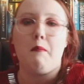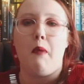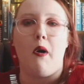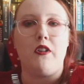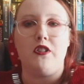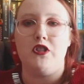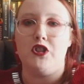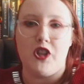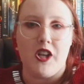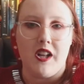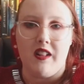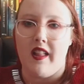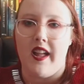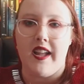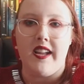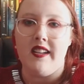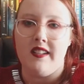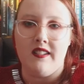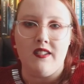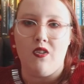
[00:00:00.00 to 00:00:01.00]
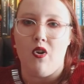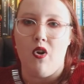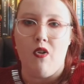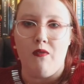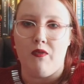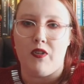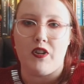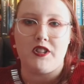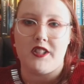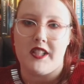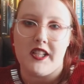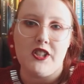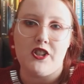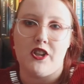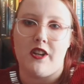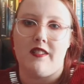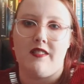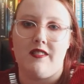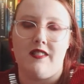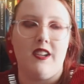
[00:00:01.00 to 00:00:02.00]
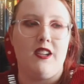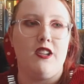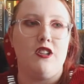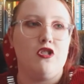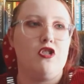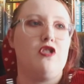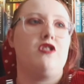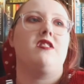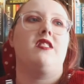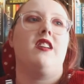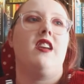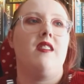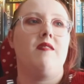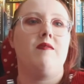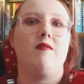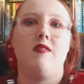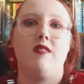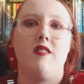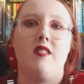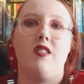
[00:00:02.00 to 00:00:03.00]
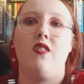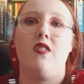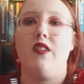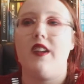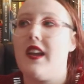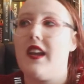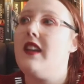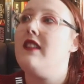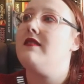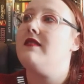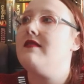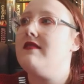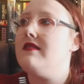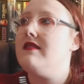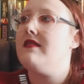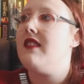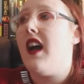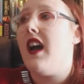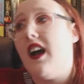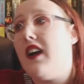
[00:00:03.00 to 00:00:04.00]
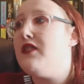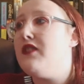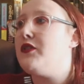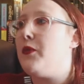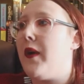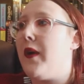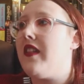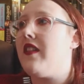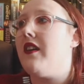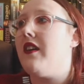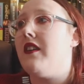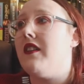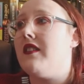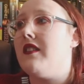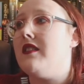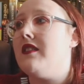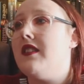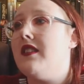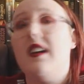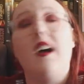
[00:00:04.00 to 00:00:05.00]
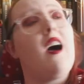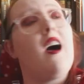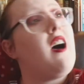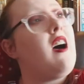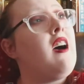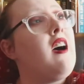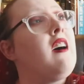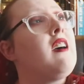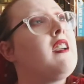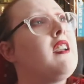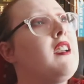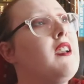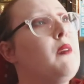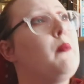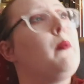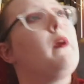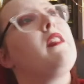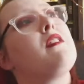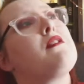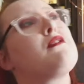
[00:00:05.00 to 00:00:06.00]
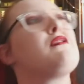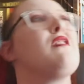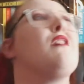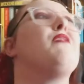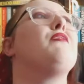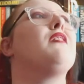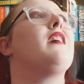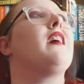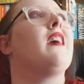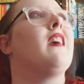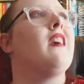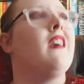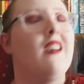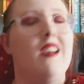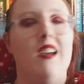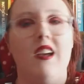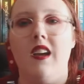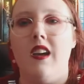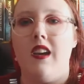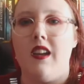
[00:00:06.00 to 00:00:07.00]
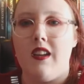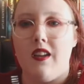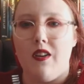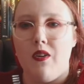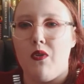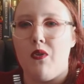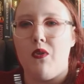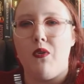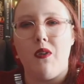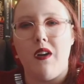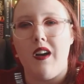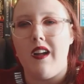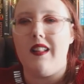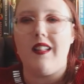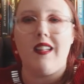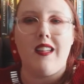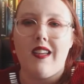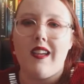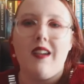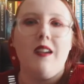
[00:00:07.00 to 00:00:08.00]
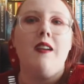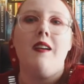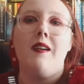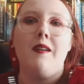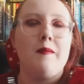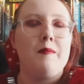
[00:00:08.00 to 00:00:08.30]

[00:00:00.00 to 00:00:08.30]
punchy line conversation. You can just say, alright, how's the weather? Aye, weather's lovely. You know, like,